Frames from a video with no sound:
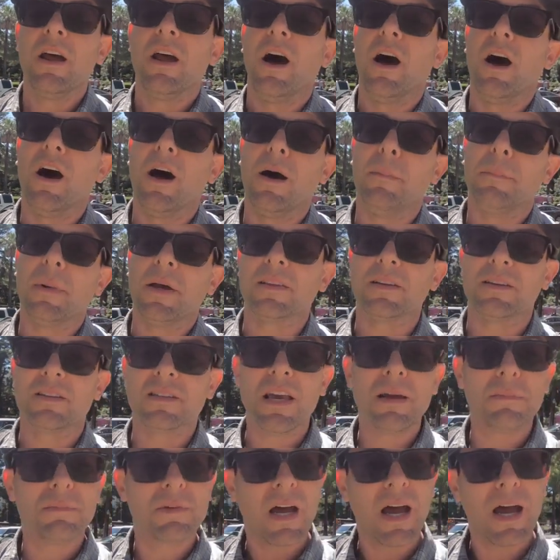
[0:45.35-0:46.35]
At the
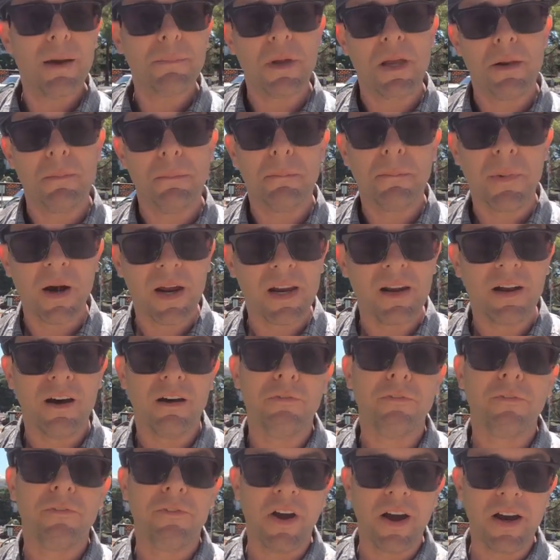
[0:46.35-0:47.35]
same time, it might
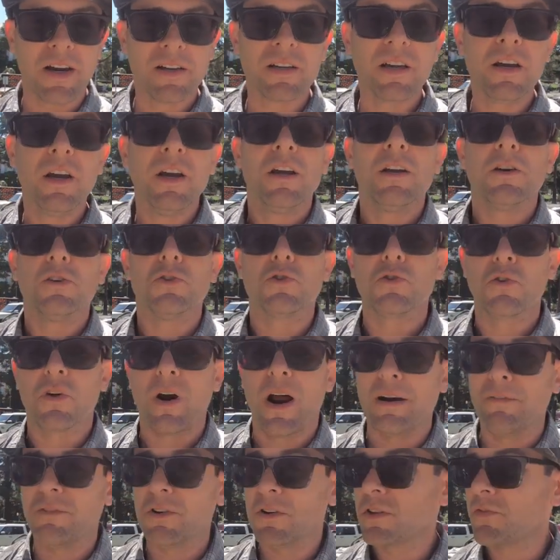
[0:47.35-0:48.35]
affect
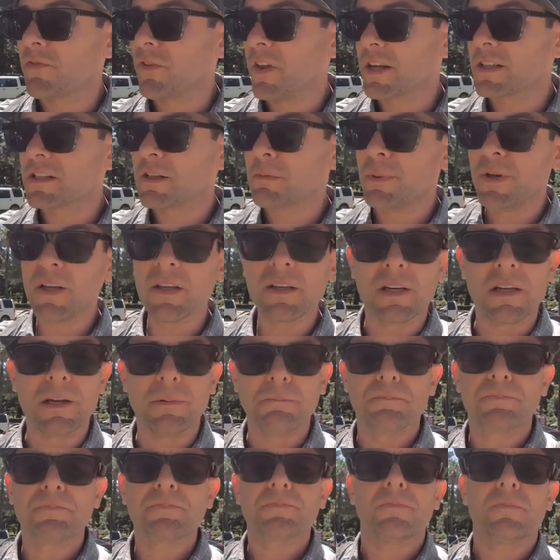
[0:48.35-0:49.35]
drivers' flexibility.